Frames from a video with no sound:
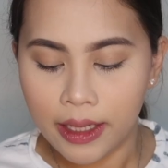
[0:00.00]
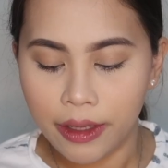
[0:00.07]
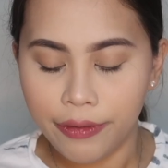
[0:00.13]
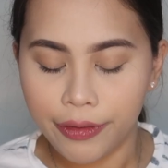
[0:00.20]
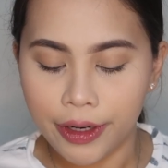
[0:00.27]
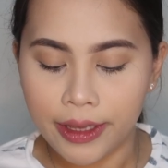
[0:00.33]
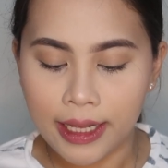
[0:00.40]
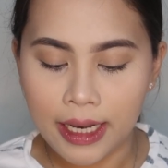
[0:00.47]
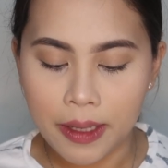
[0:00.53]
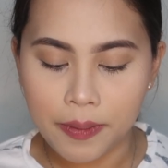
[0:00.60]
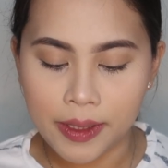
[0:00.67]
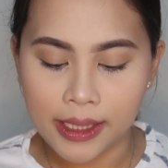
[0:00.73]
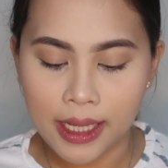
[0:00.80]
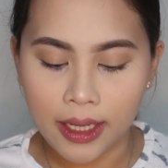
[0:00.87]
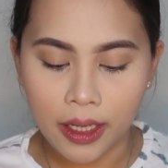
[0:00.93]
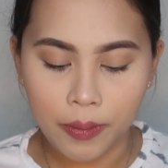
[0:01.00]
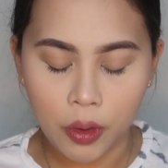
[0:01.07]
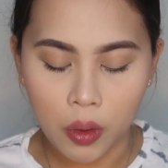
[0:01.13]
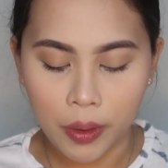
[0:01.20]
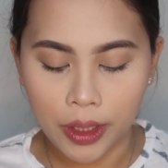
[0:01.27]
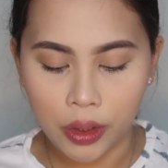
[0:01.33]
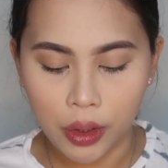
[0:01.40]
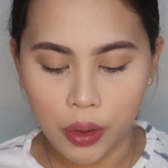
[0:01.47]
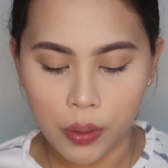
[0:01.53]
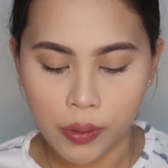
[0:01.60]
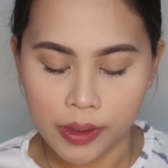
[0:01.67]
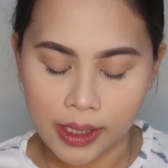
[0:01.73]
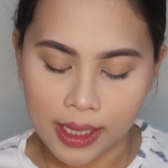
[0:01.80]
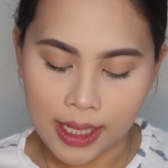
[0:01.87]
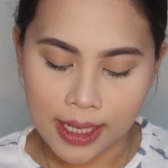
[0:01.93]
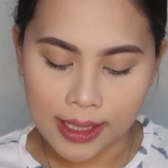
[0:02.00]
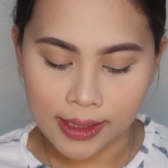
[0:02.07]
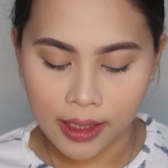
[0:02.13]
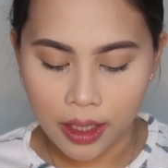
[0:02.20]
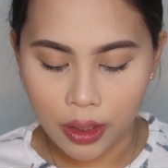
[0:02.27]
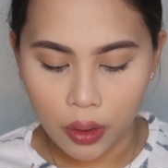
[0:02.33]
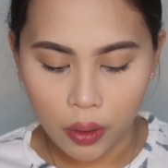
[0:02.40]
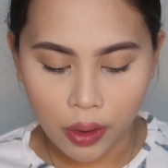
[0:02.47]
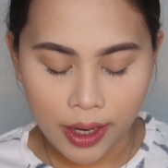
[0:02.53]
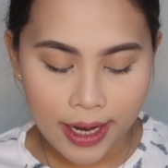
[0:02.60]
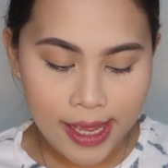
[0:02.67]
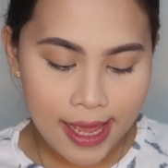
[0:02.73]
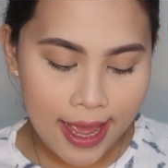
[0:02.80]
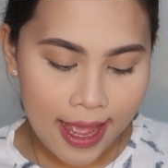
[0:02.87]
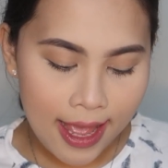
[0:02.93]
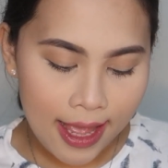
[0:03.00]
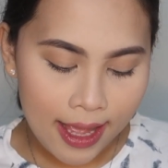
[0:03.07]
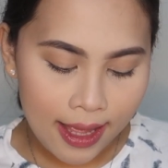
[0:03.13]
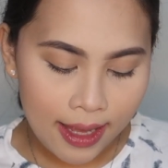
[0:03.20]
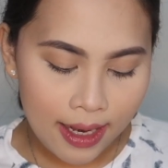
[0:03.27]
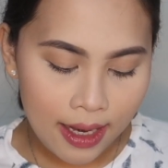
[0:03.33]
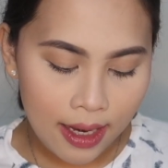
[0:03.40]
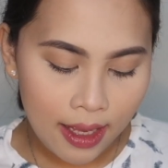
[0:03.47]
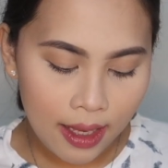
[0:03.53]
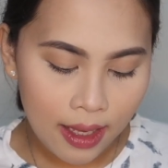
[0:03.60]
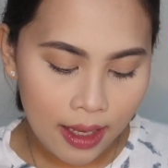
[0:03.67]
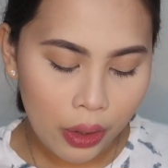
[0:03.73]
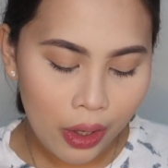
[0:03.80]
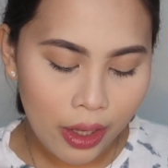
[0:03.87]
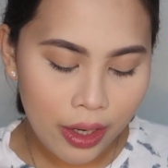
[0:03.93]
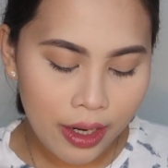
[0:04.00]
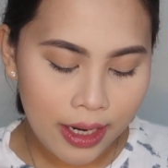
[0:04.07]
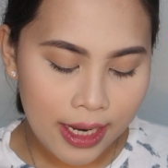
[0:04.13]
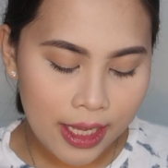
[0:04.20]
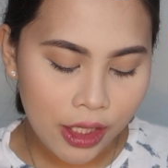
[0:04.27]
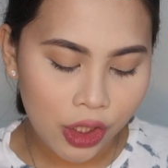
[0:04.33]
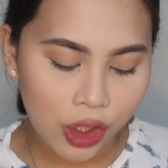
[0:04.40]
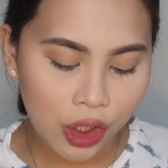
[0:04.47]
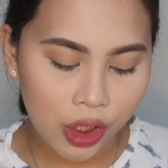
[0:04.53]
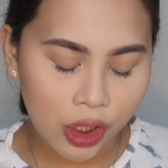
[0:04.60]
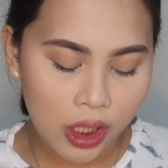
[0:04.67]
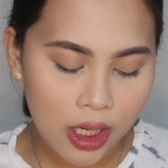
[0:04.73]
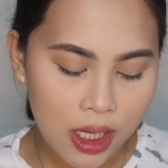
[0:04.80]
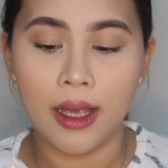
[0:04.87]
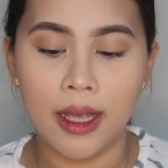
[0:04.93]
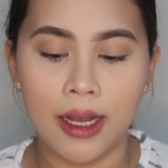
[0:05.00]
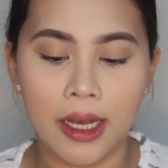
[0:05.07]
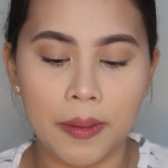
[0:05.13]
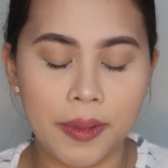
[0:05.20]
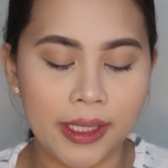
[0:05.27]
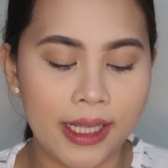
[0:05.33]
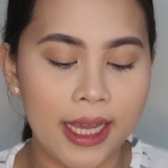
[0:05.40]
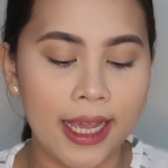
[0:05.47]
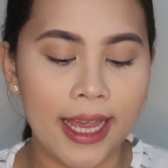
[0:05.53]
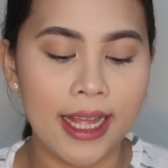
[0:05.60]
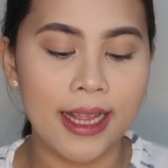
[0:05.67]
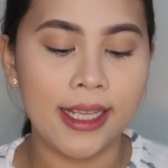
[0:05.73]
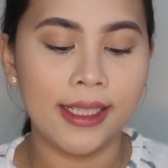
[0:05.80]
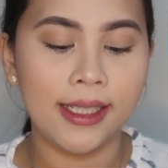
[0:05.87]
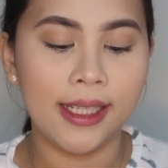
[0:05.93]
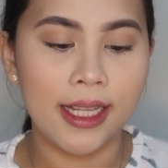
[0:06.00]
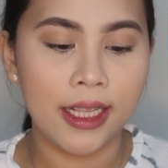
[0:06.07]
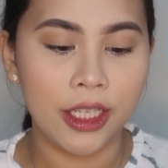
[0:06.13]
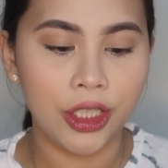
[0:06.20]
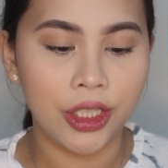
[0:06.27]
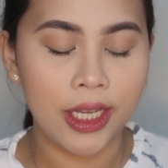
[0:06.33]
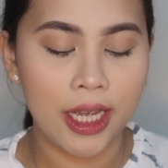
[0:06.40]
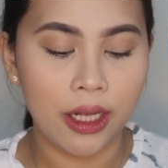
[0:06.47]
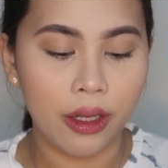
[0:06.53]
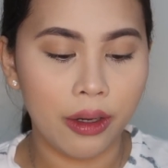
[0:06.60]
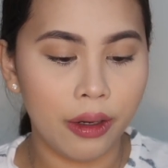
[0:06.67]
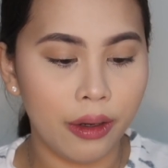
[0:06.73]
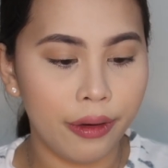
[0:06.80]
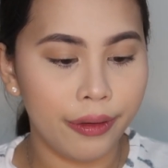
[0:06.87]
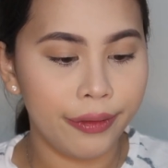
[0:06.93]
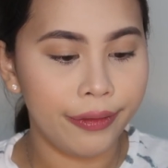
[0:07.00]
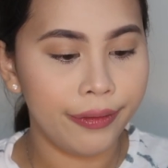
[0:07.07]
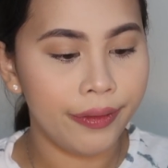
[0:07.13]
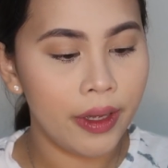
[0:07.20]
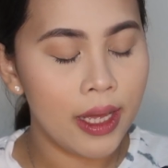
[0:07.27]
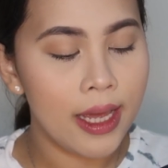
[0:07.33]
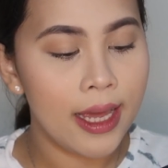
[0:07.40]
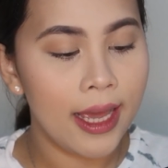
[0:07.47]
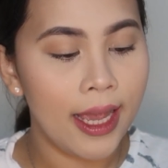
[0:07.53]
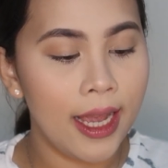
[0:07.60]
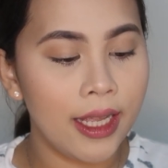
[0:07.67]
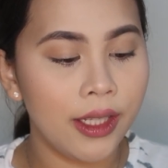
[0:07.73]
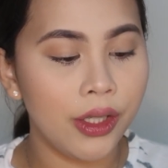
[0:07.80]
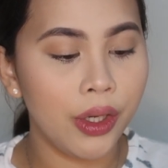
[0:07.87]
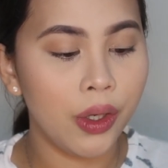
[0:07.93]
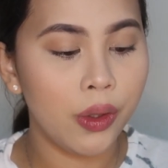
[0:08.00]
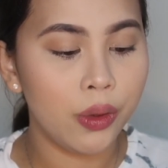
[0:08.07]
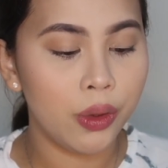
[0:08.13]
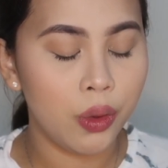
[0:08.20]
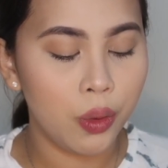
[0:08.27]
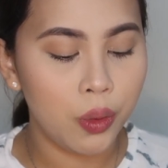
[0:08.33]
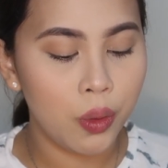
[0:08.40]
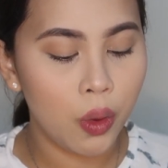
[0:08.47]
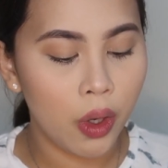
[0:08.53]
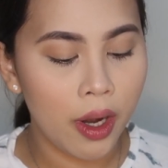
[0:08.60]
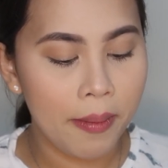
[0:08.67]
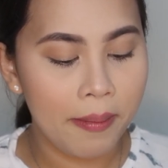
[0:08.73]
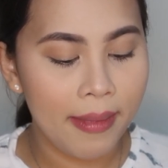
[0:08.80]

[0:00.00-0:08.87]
Then for the lipstick, I'm going to use this Loreal Color Riche lipstick, and this is in the shade of 802 or